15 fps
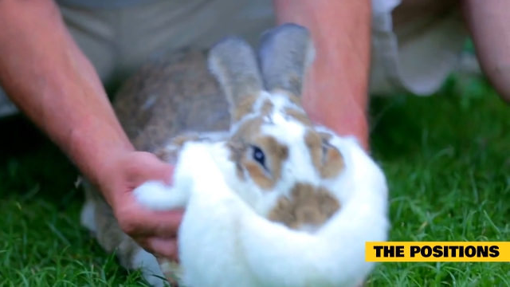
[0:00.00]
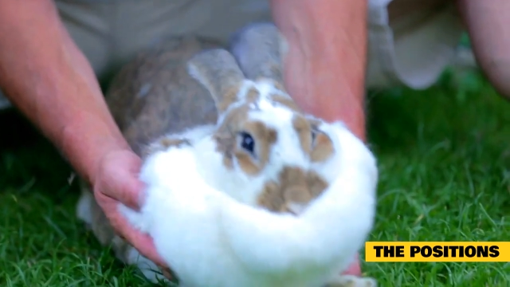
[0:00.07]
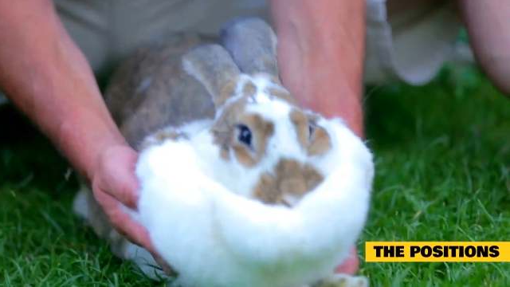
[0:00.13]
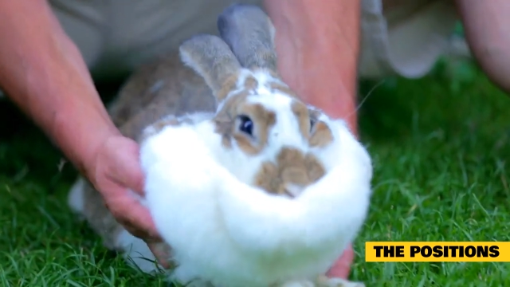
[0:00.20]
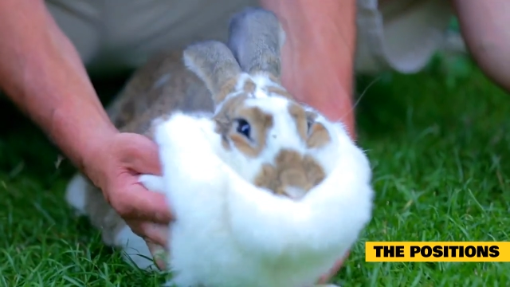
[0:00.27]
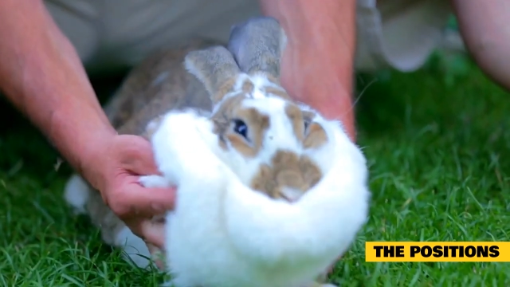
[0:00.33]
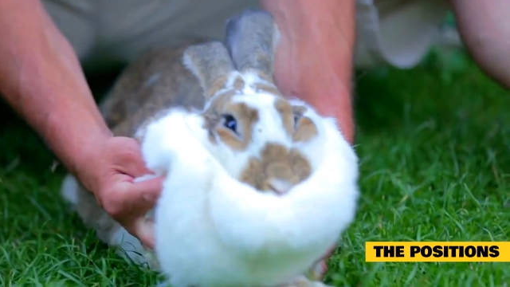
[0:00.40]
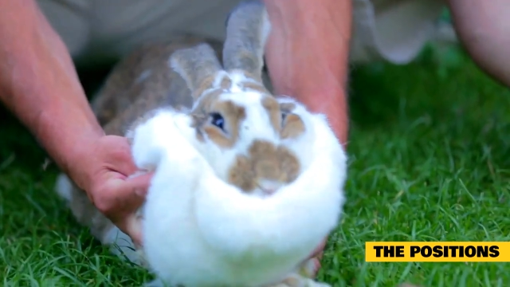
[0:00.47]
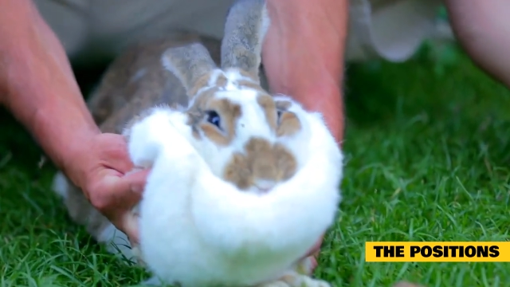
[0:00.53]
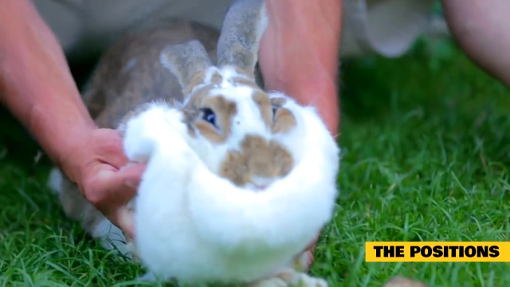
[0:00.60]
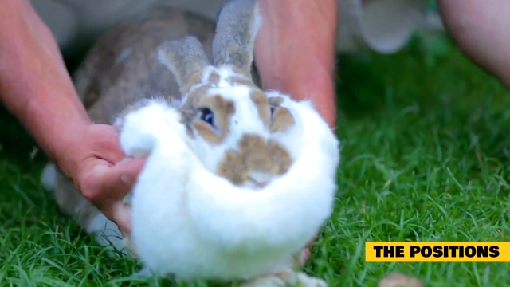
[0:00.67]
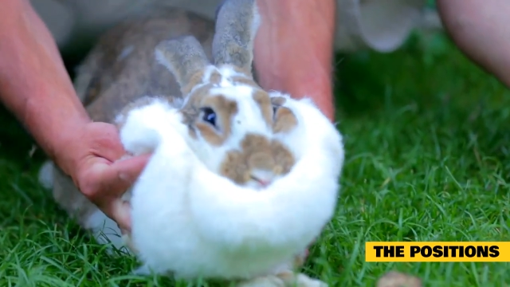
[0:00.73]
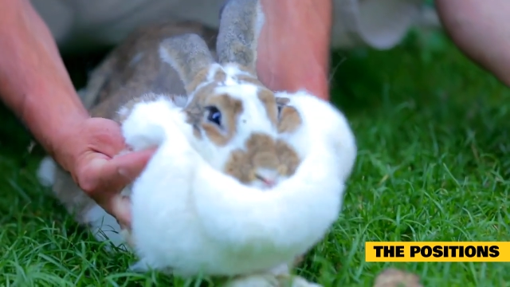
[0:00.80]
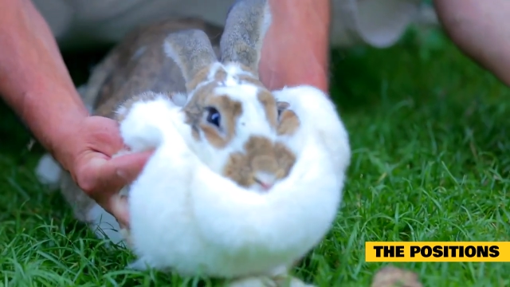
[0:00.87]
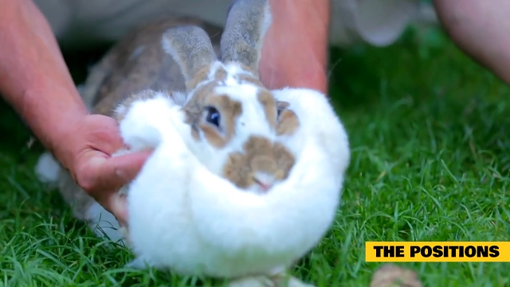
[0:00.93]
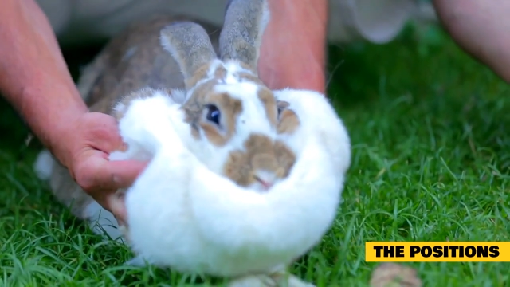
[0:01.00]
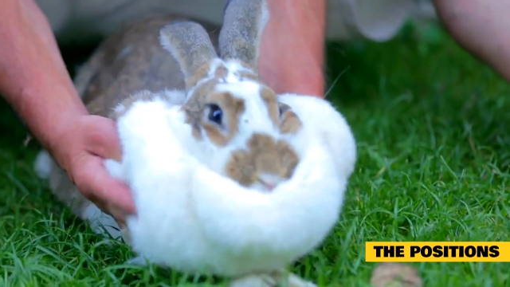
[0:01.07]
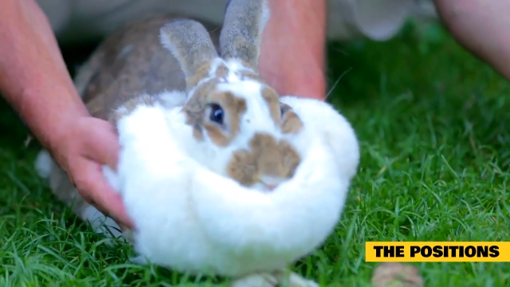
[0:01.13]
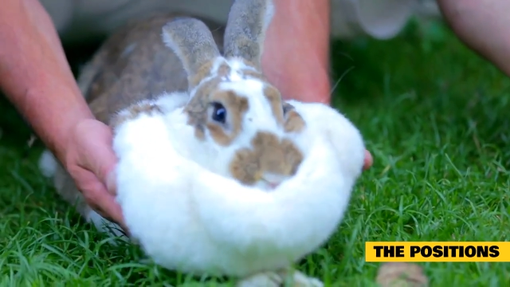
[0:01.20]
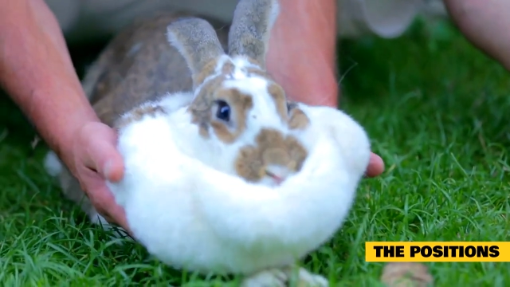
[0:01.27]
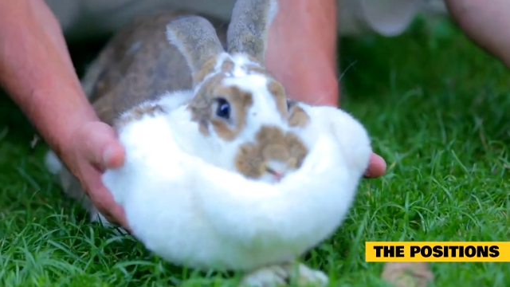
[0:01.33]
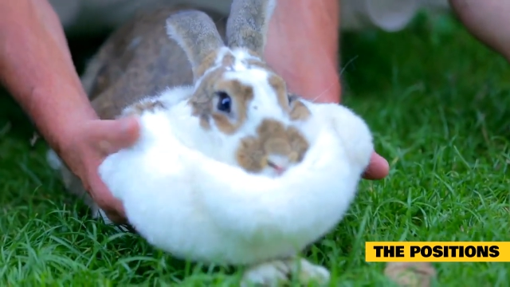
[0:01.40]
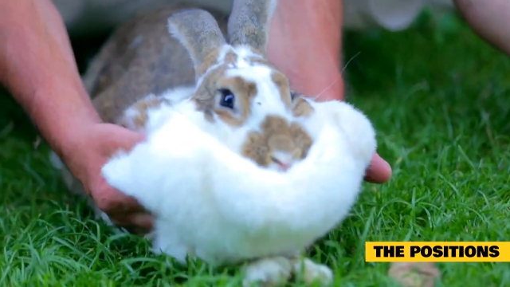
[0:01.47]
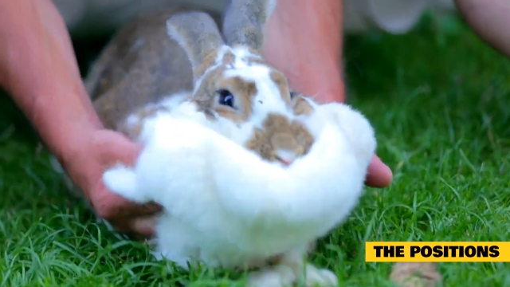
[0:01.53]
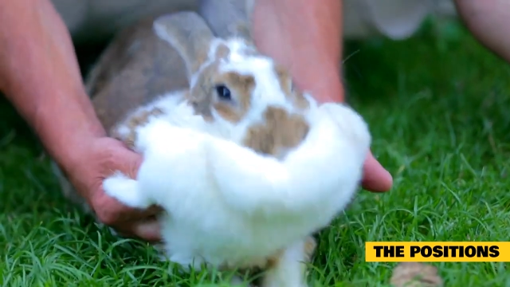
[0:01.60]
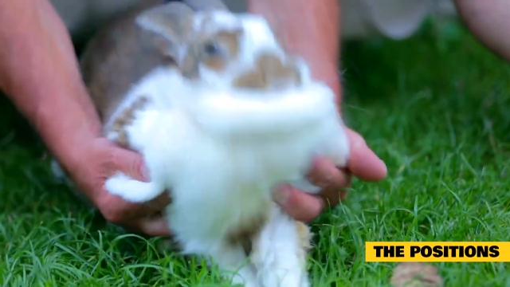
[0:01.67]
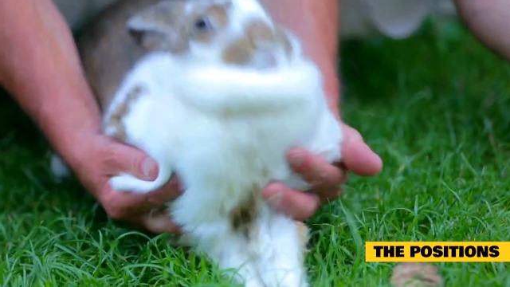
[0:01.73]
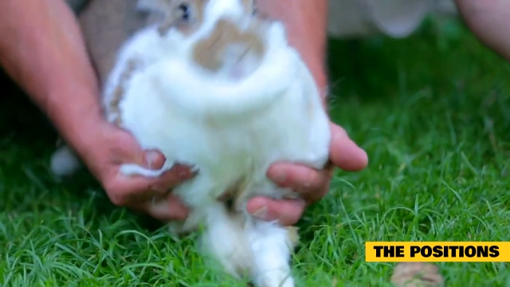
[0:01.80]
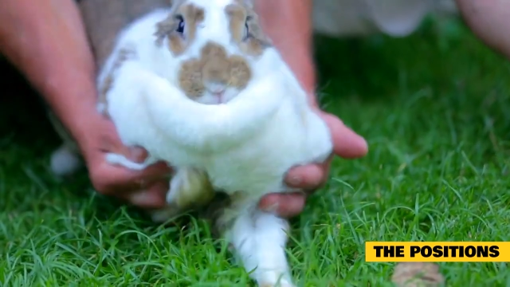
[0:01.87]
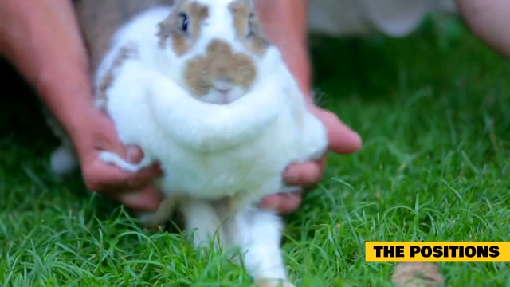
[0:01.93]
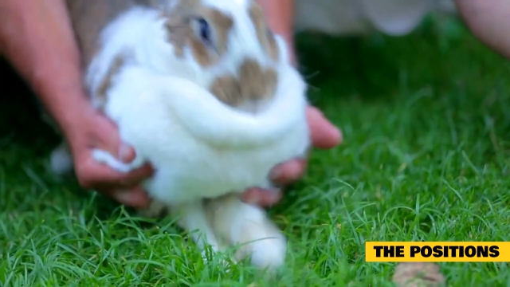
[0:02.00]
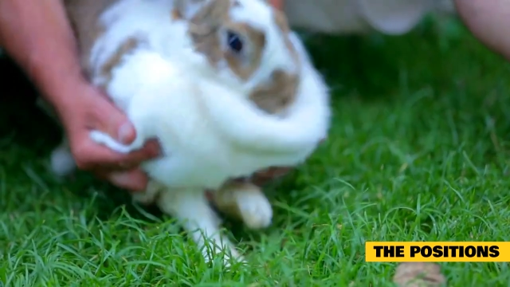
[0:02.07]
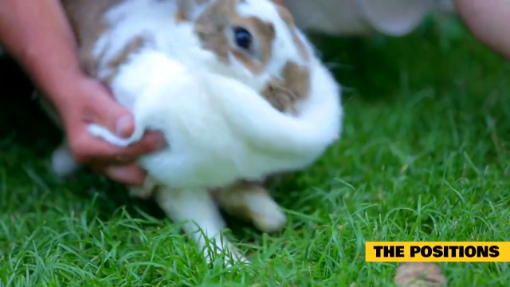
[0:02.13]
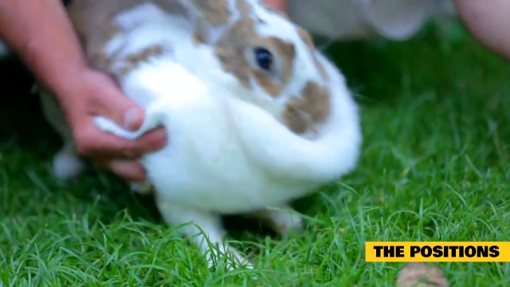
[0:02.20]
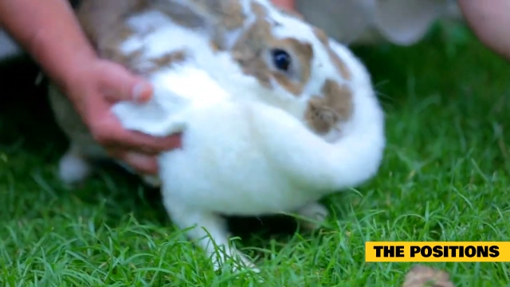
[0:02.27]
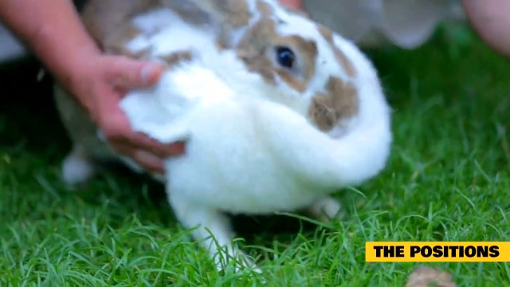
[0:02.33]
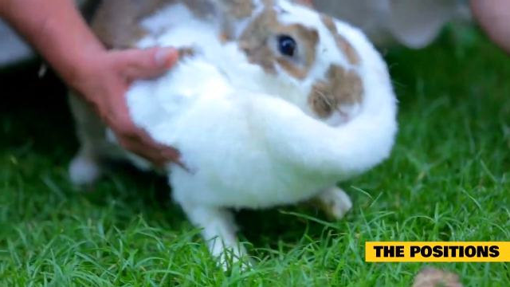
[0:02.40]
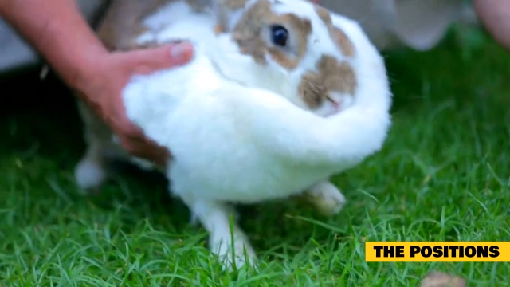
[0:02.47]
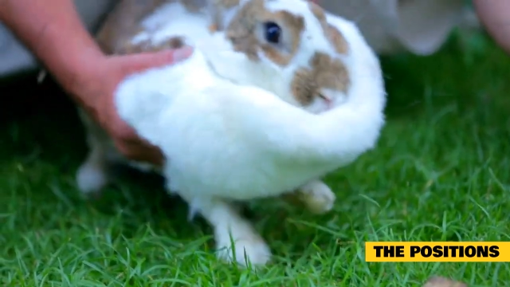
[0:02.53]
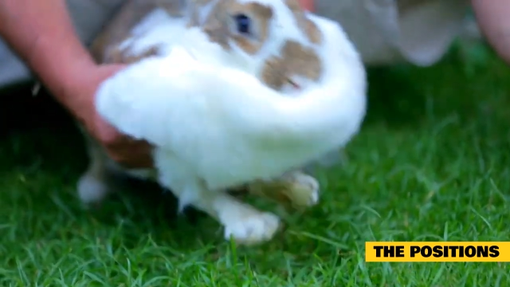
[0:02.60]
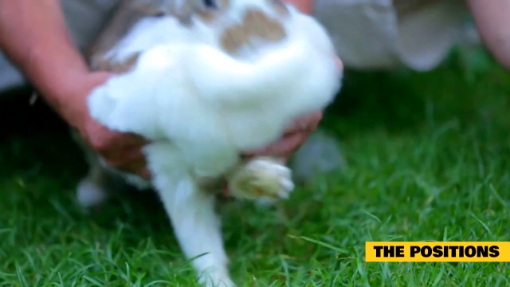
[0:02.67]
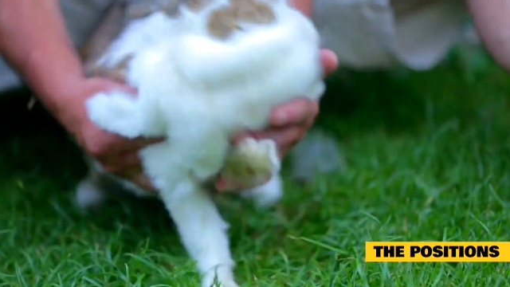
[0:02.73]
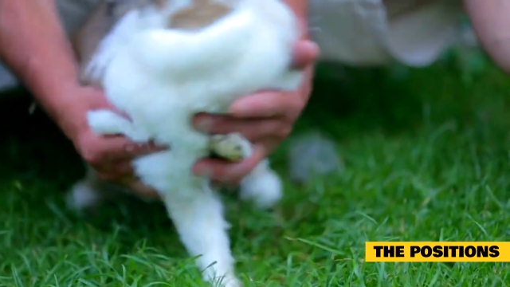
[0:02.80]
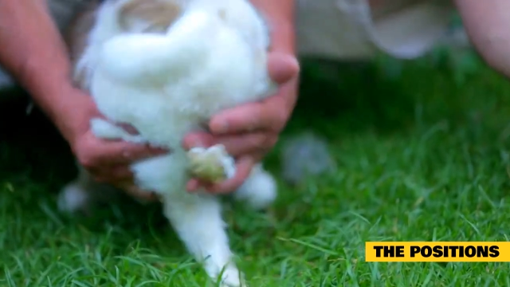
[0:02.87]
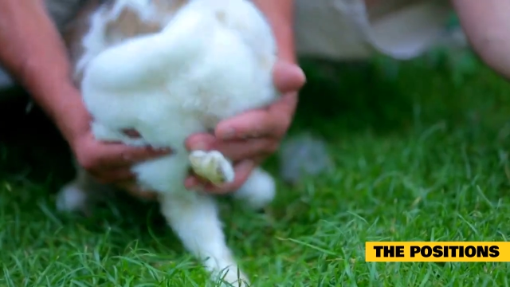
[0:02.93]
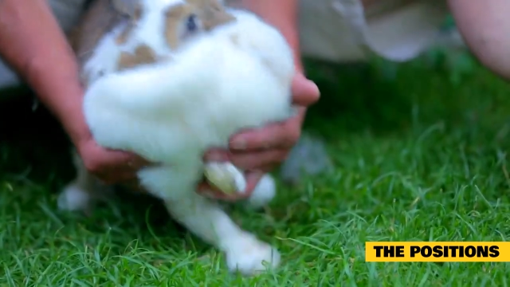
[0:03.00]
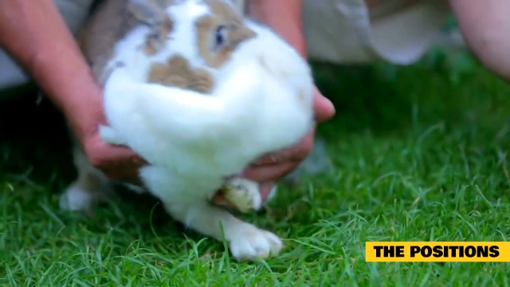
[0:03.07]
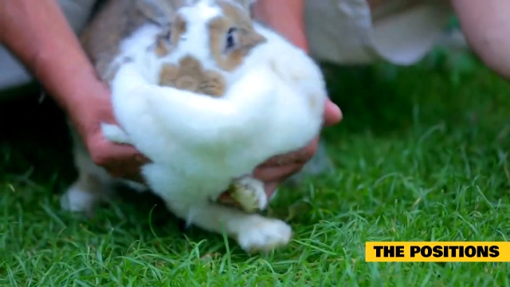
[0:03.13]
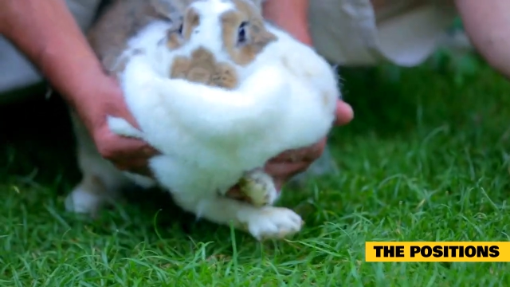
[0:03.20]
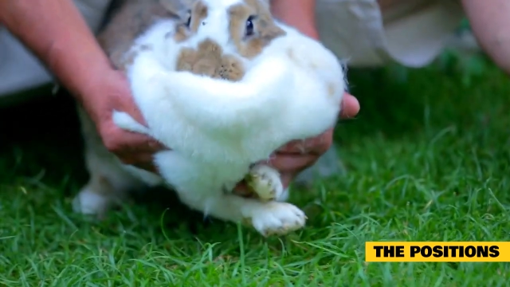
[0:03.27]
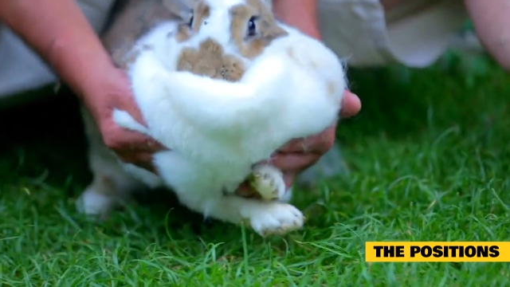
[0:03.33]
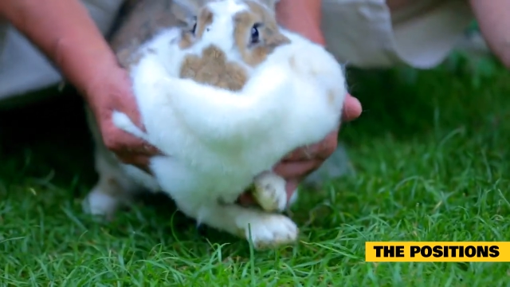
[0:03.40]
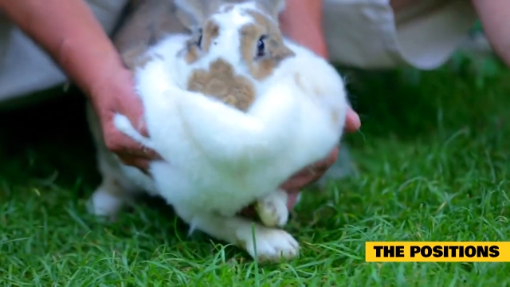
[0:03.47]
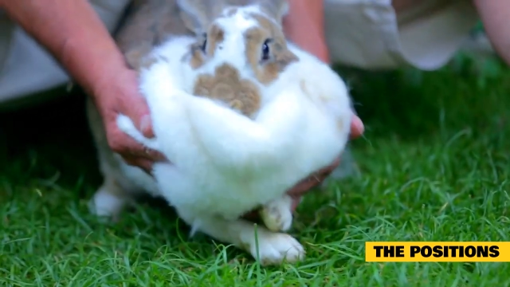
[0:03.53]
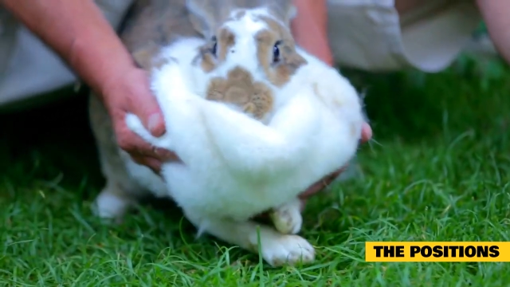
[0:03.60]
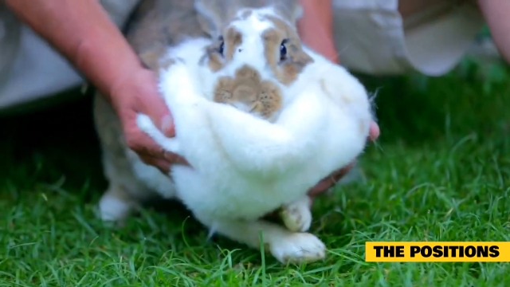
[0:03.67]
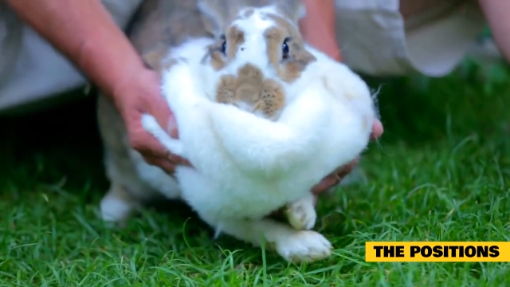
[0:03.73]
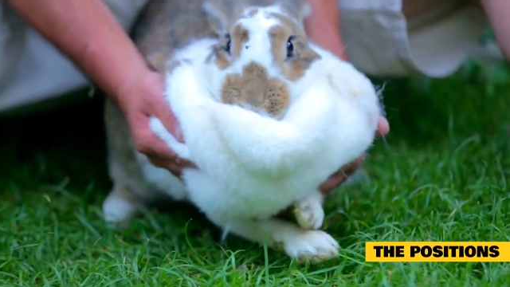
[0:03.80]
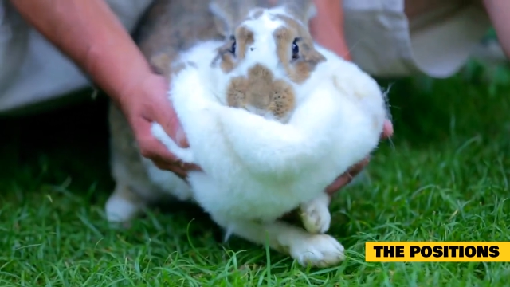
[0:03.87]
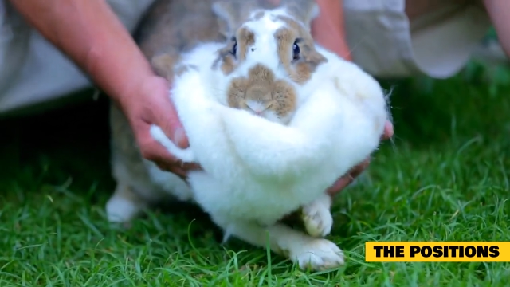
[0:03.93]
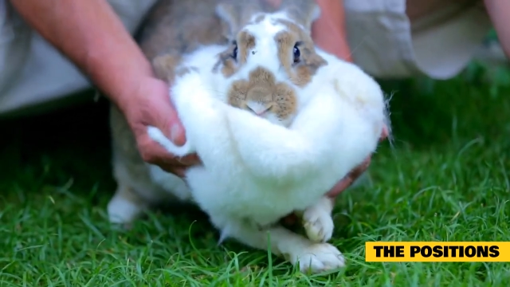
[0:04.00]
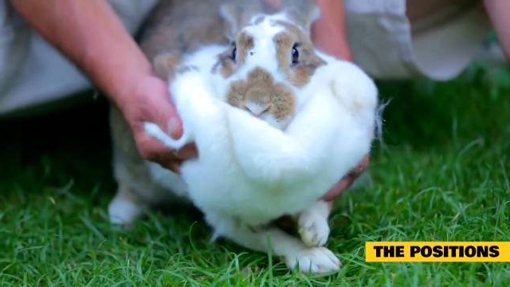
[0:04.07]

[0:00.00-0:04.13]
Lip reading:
[unreadable: no face in view]